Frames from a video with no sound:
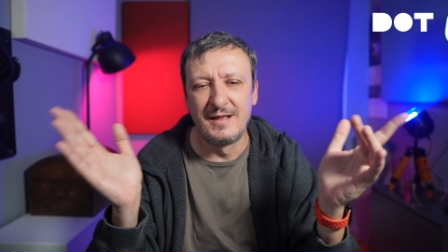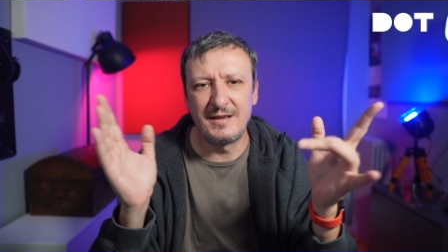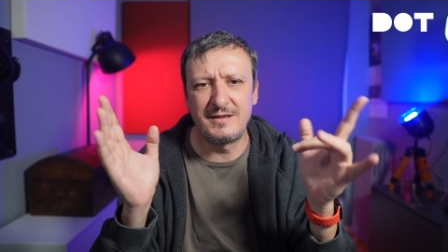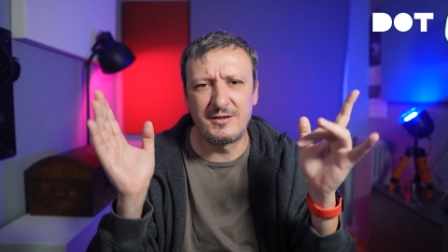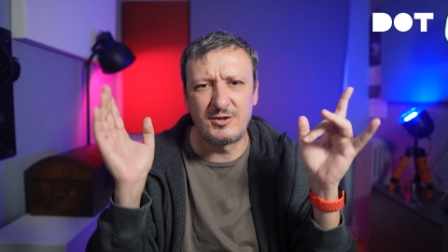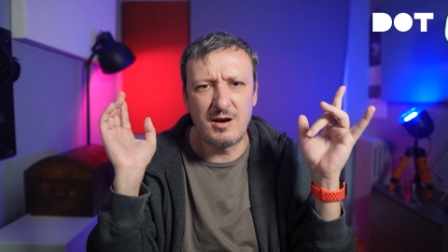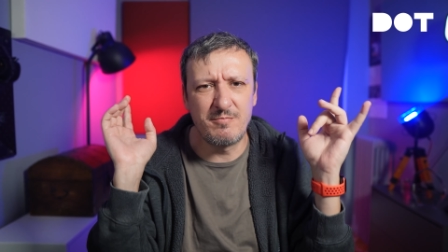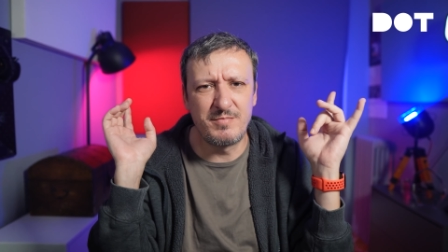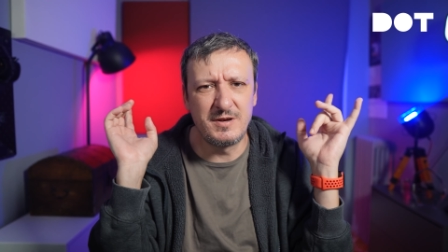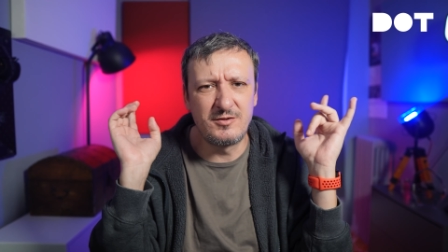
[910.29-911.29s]
Let's
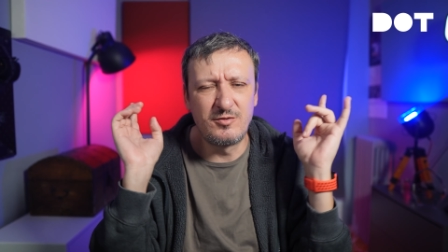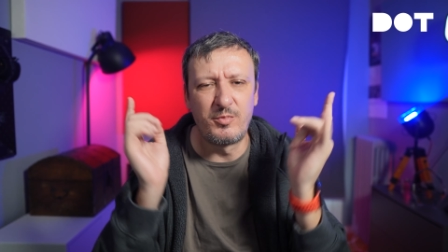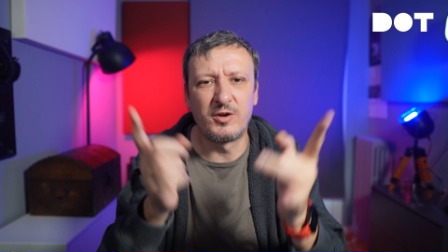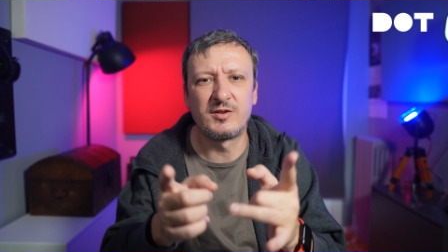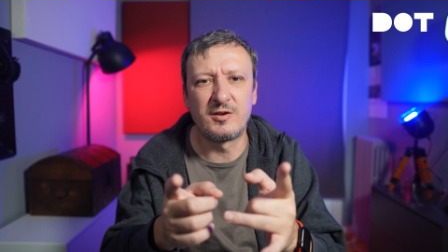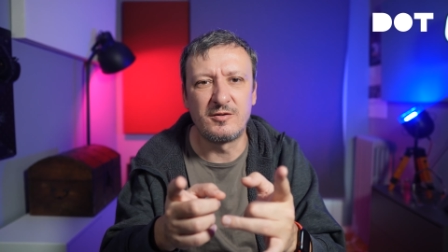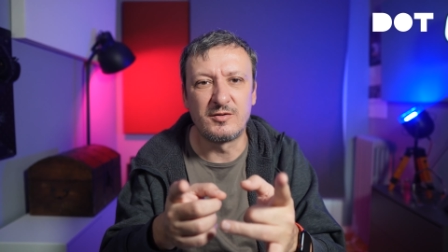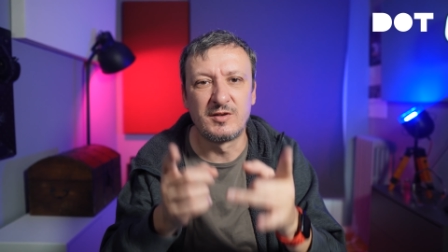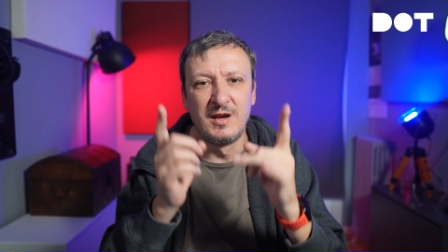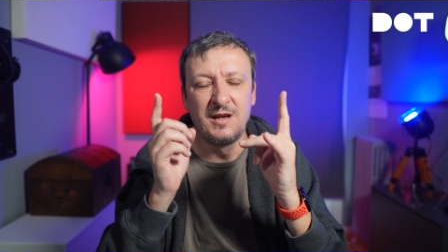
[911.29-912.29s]
jump into pros and
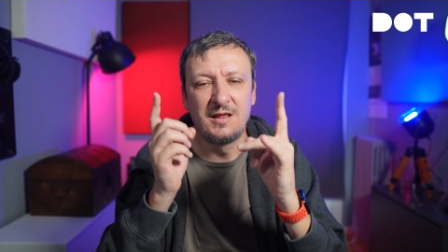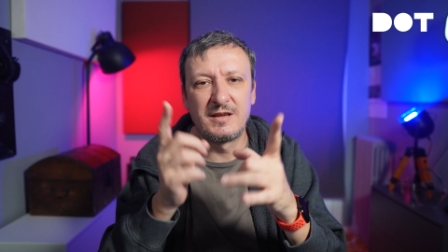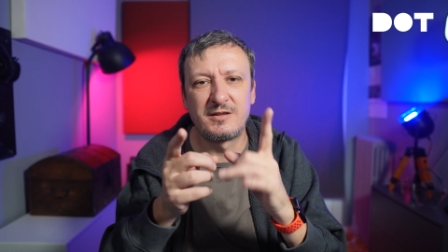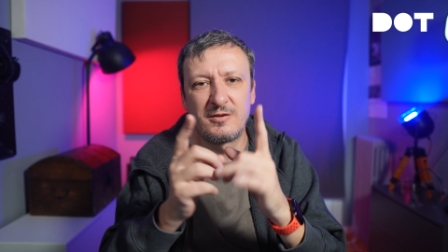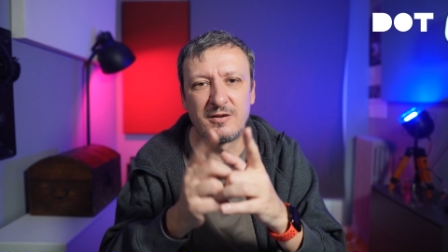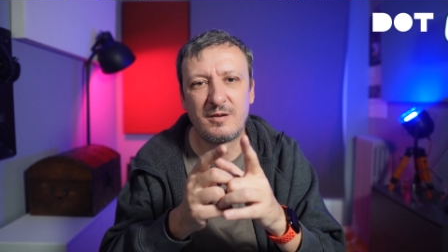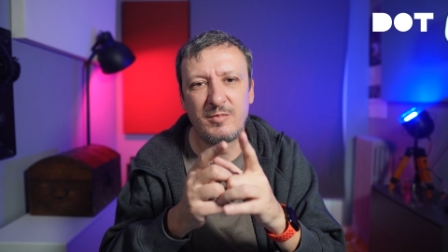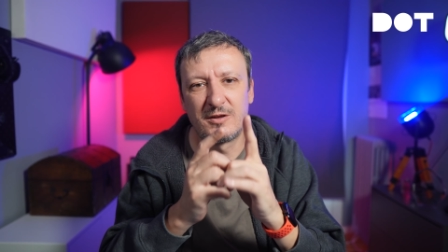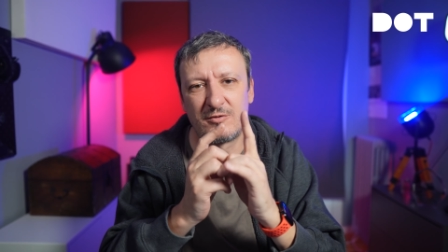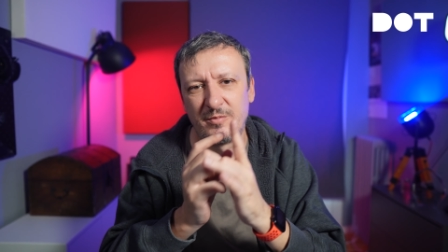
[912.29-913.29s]
cons. Let's talk
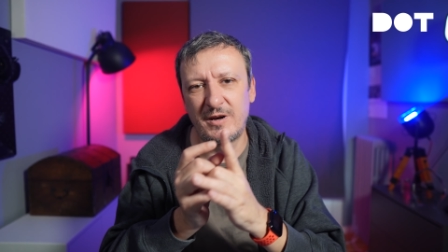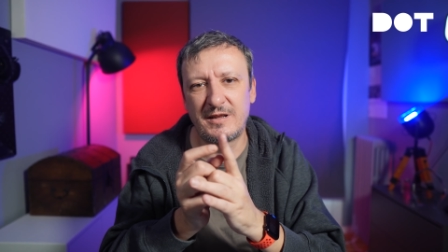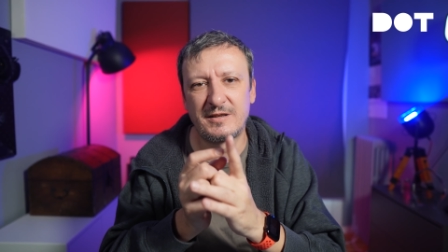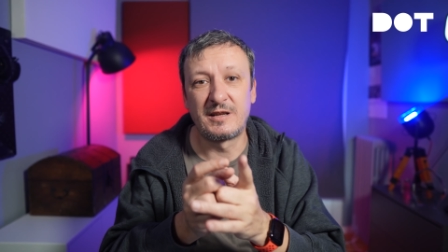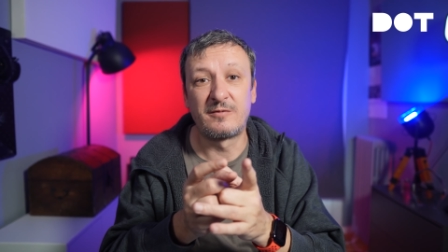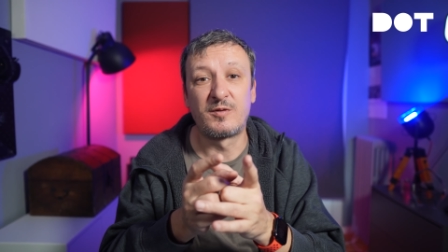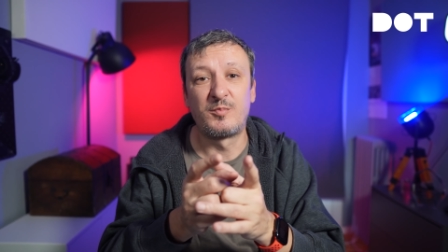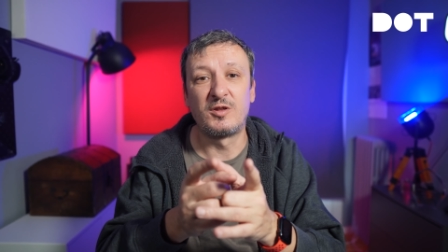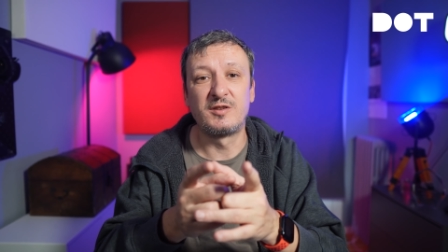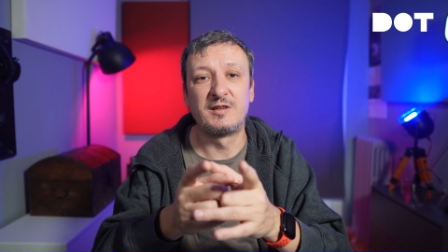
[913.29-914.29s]
about Kubernetes
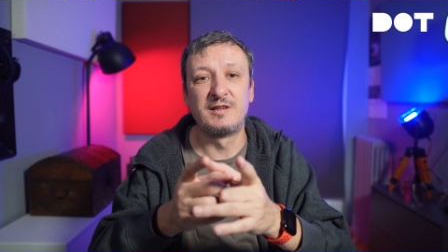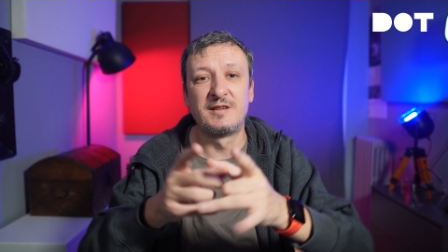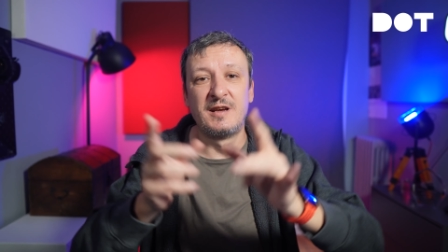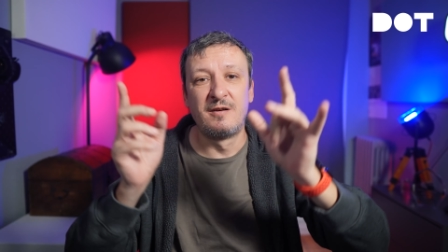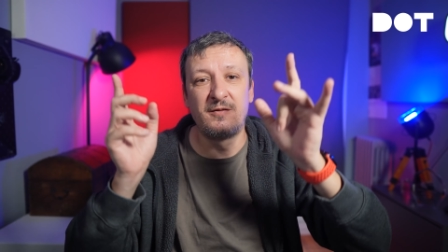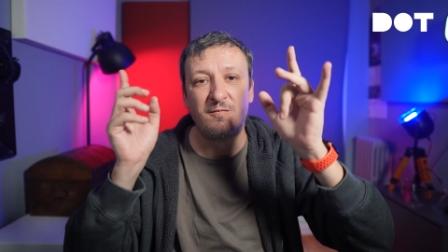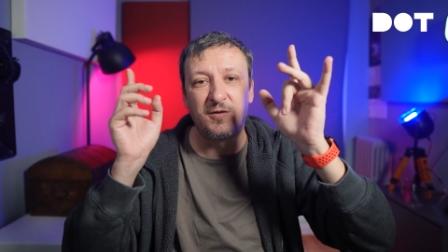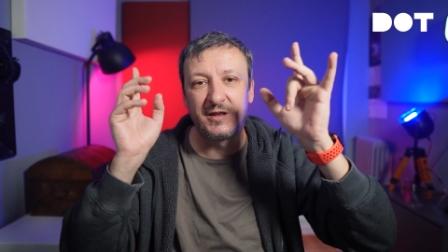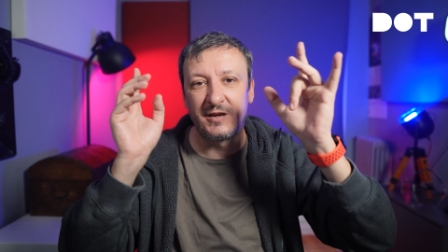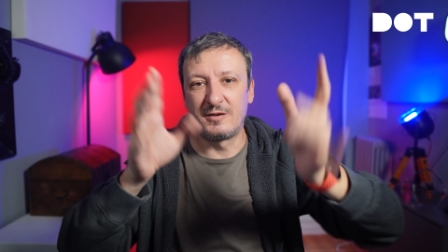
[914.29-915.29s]
network policies.
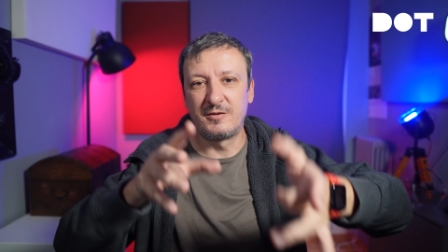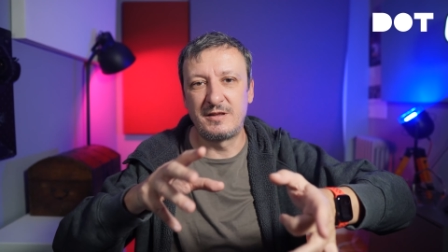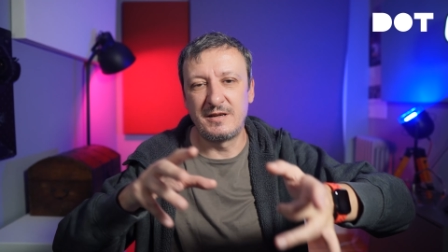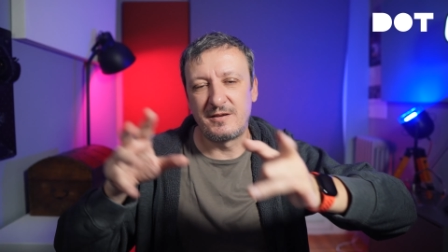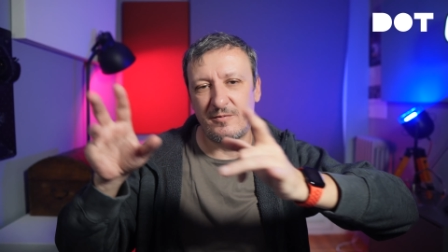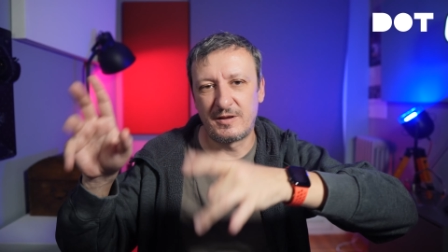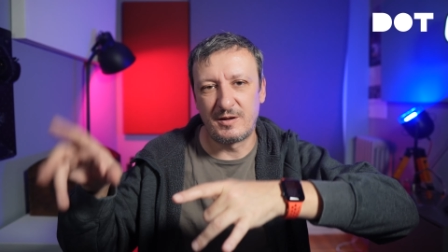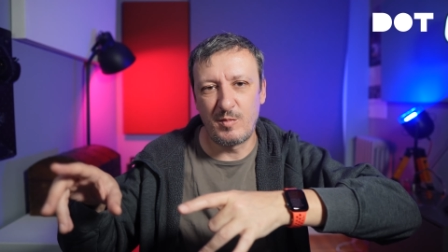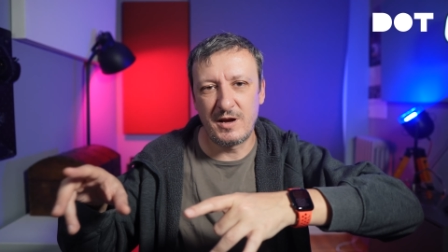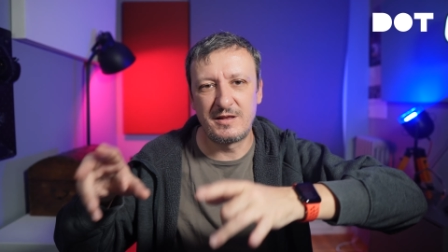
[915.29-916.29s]
What are the good things? What
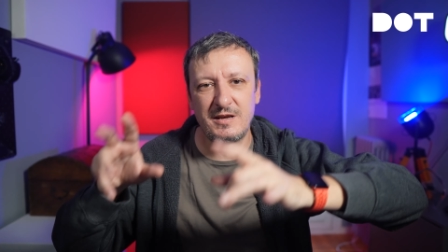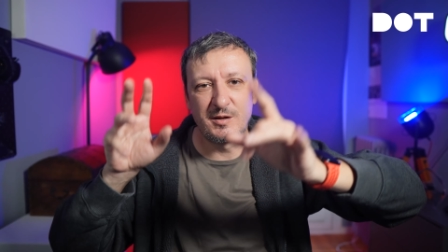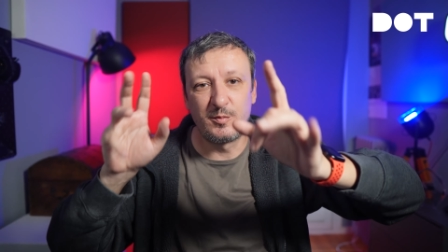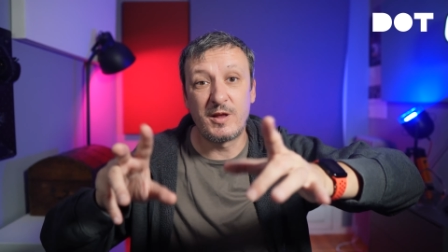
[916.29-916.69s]
are the bad things?